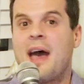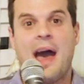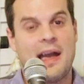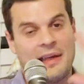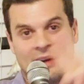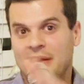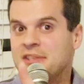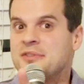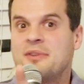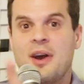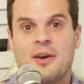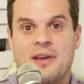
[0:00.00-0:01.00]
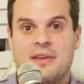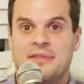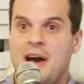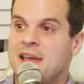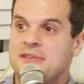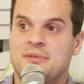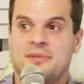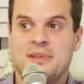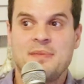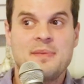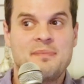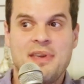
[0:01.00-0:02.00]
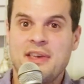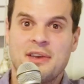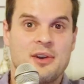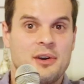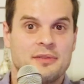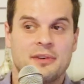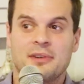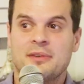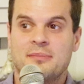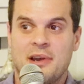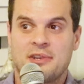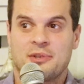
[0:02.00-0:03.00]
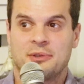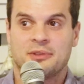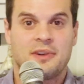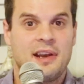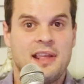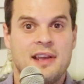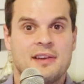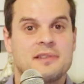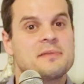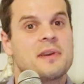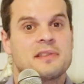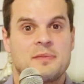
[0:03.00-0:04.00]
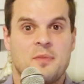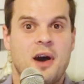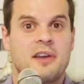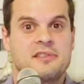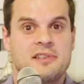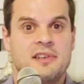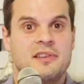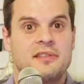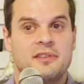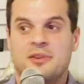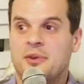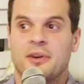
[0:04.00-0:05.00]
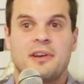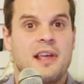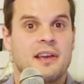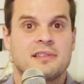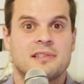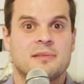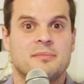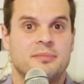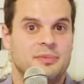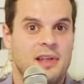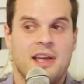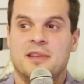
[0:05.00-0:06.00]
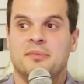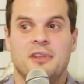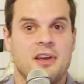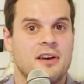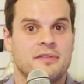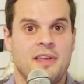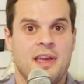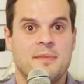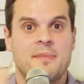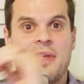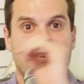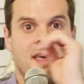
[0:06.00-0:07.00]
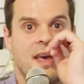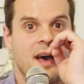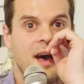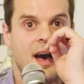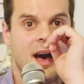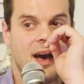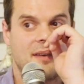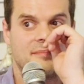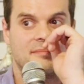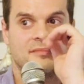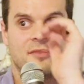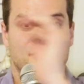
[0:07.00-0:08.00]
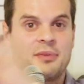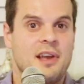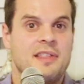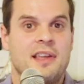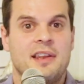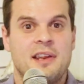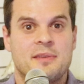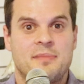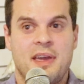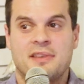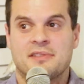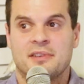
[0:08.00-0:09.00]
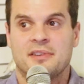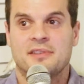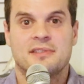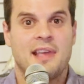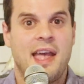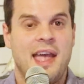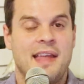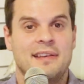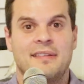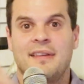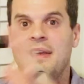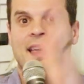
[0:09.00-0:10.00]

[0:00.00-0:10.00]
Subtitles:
I got to let you know, if you see me peeking over my shoulder right here, it's because I'm watching the New York Knicks play in a playoff game. They're playing the Indiana Pacers, and